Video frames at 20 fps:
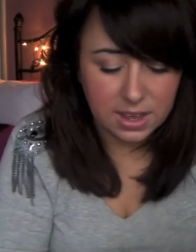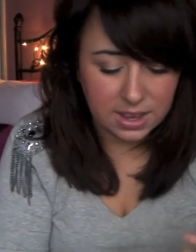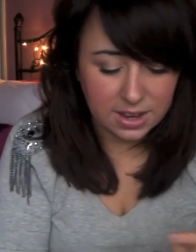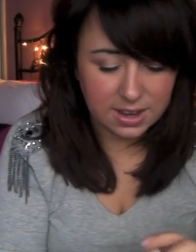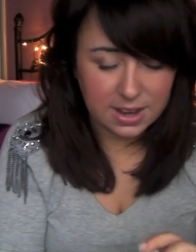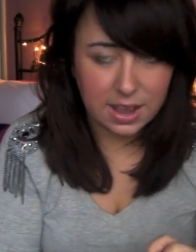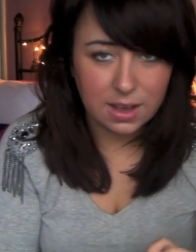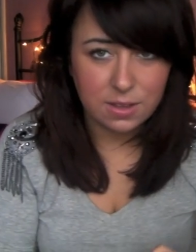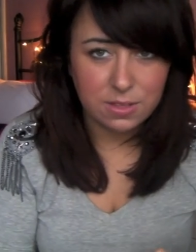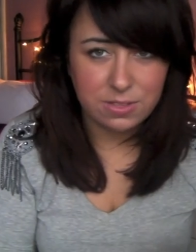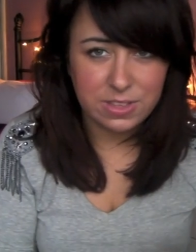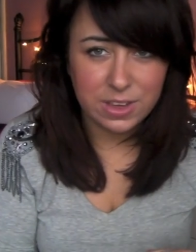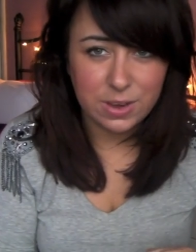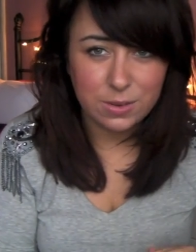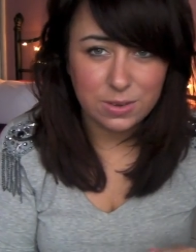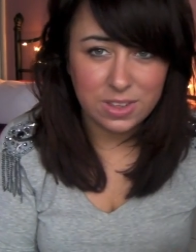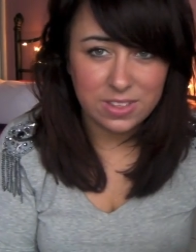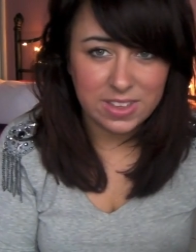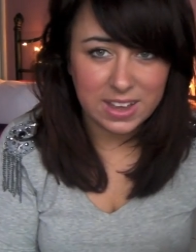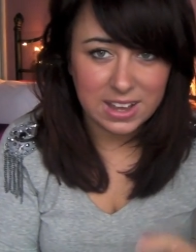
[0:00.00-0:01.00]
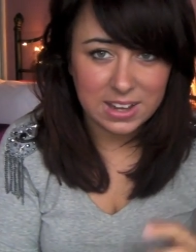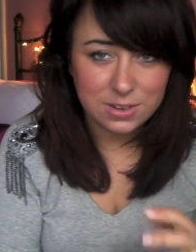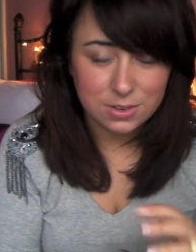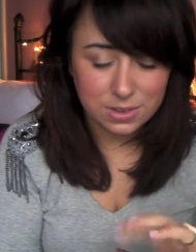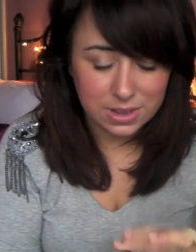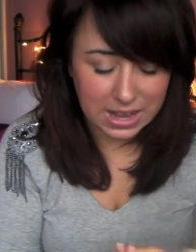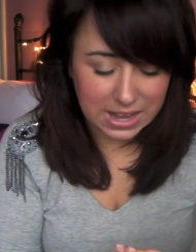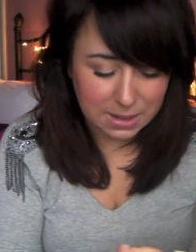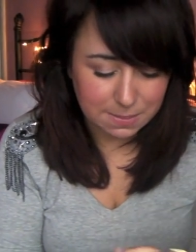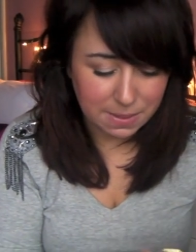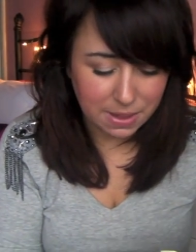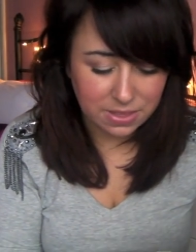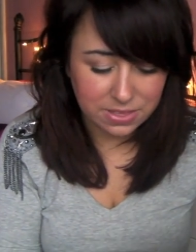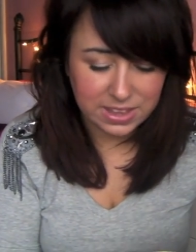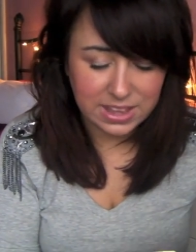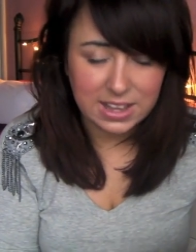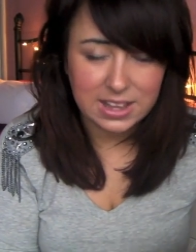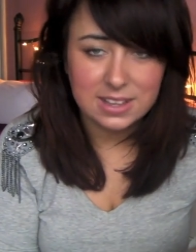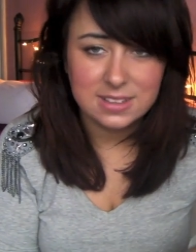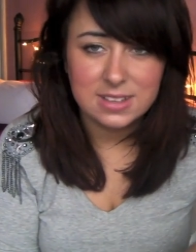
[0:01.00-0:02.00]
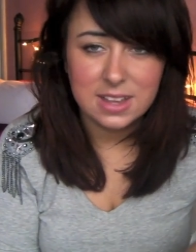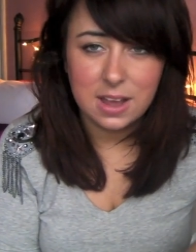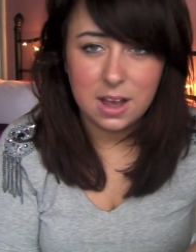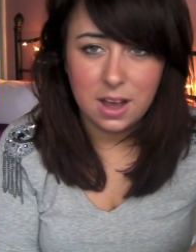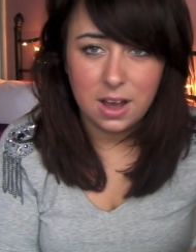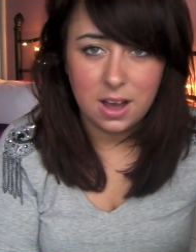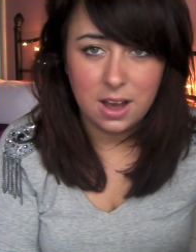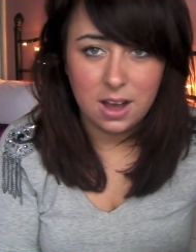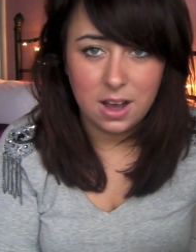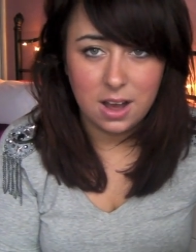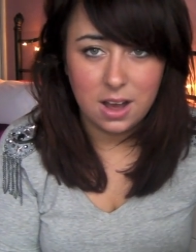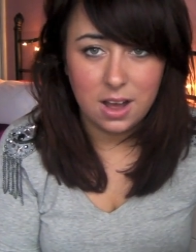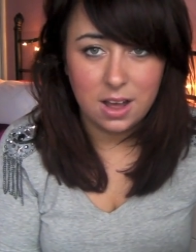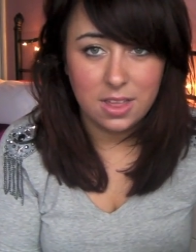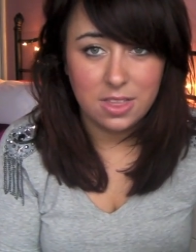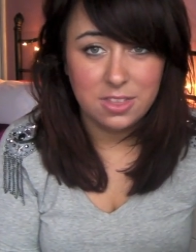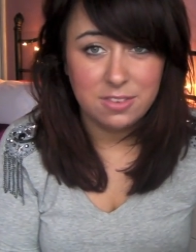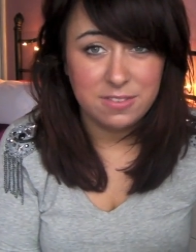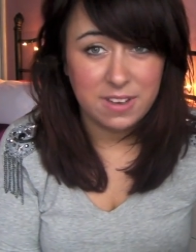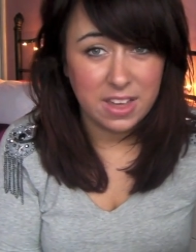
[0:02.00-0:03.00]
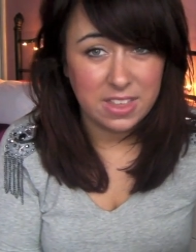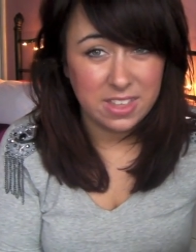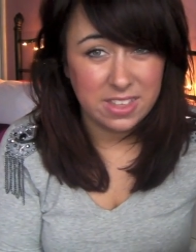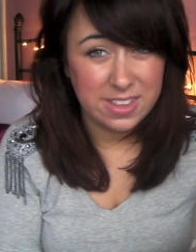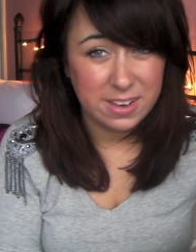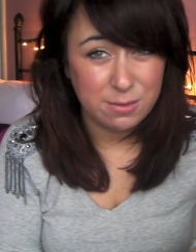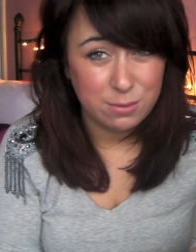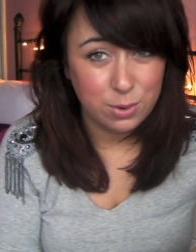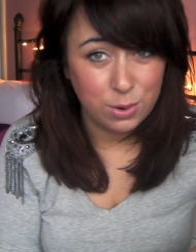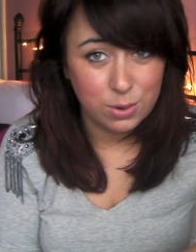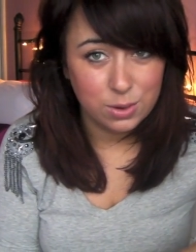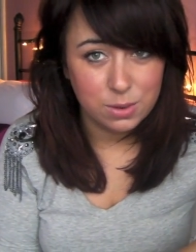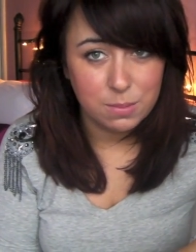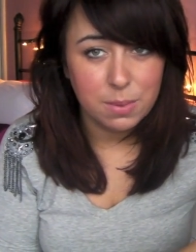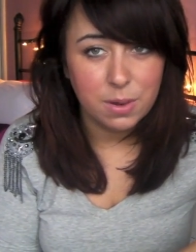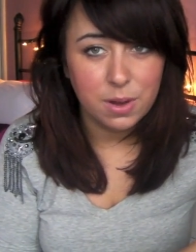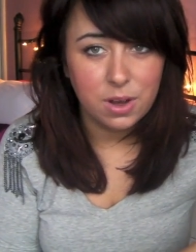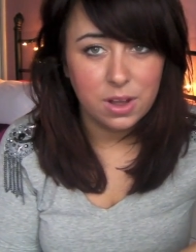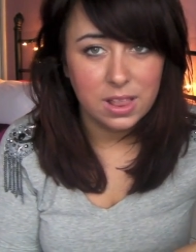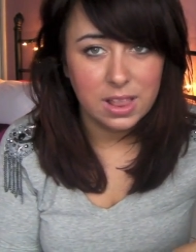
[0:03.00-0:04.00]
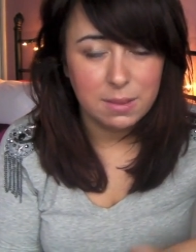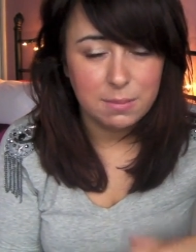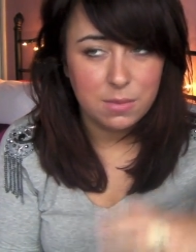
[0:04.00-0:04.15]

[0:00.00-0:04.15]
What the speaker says: Now the only thing I don't like about these are the fact that they're rollerball.